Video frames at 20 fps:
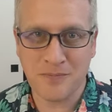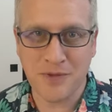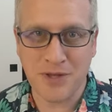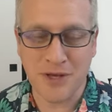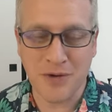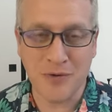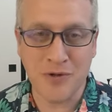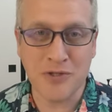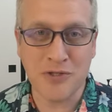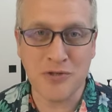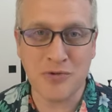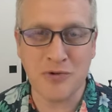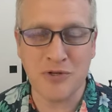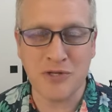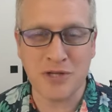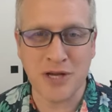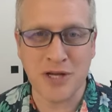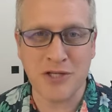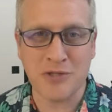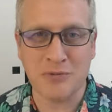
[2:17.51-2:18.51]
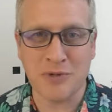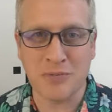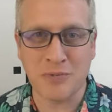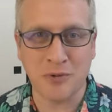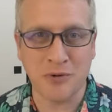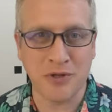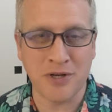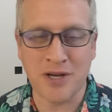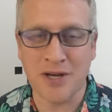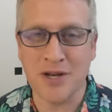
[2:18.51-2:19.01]
He wants to entice
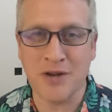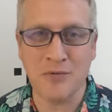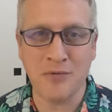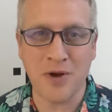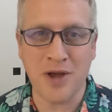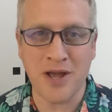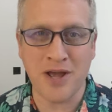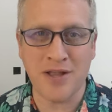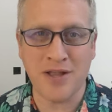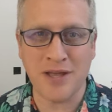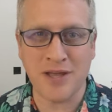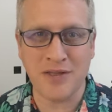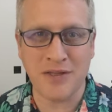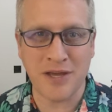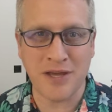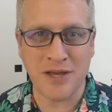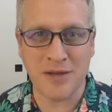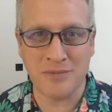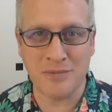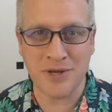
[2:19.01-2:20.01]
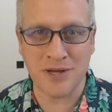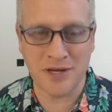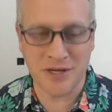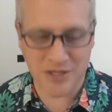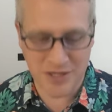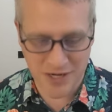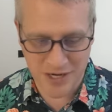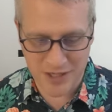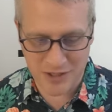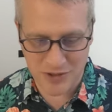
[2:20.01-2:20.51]
people in any way that they can be
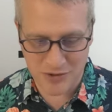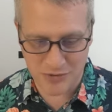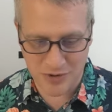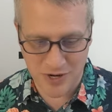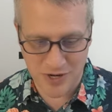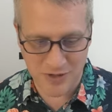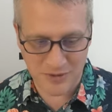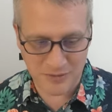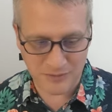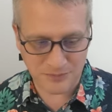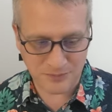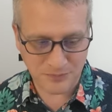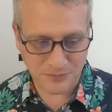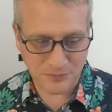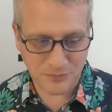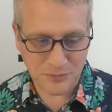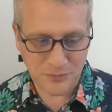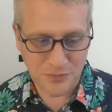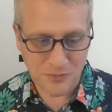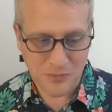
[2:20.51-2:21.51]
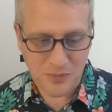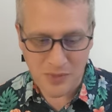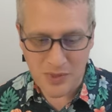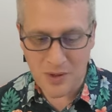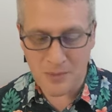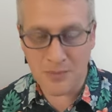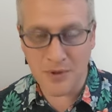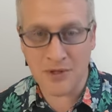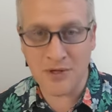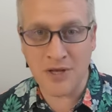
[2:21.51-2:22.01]
enticed, right?
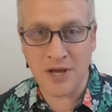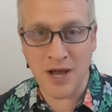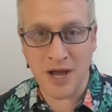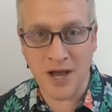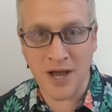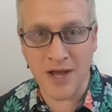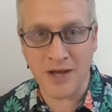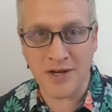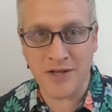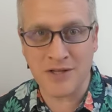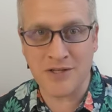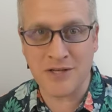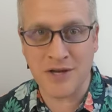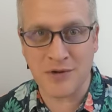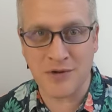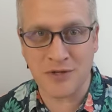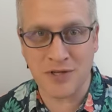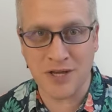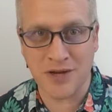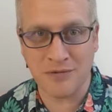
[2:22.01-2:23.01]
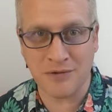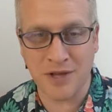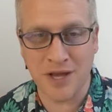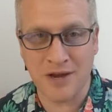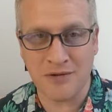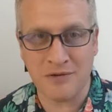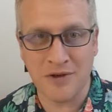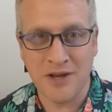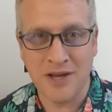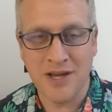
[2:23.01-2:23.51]
But God is out to give
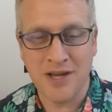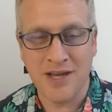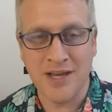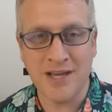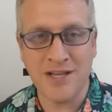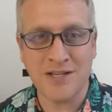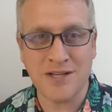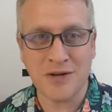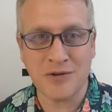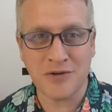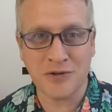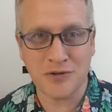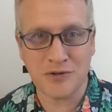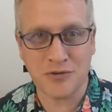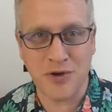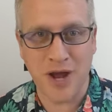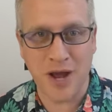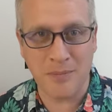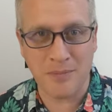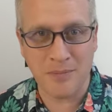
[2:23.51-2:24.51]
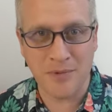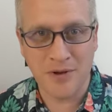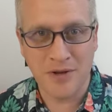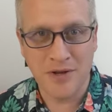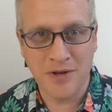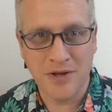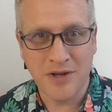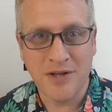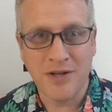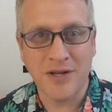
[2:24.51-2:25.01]
life. He's out to trap.
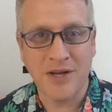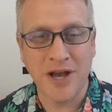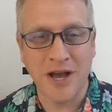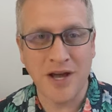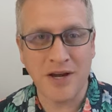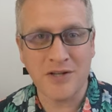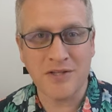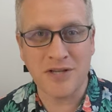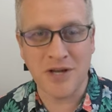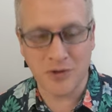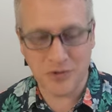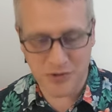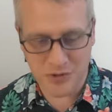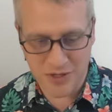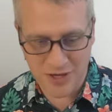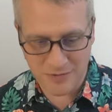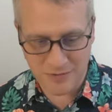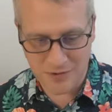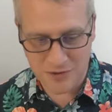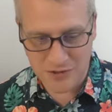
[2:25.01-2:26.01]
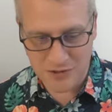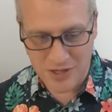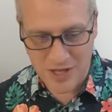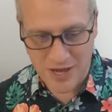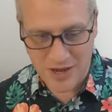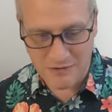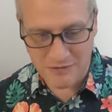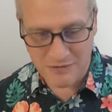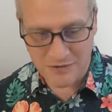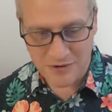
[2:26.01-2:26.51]
God is out to give us
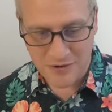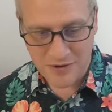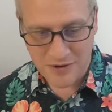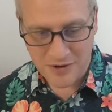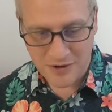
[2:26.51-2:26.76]
life.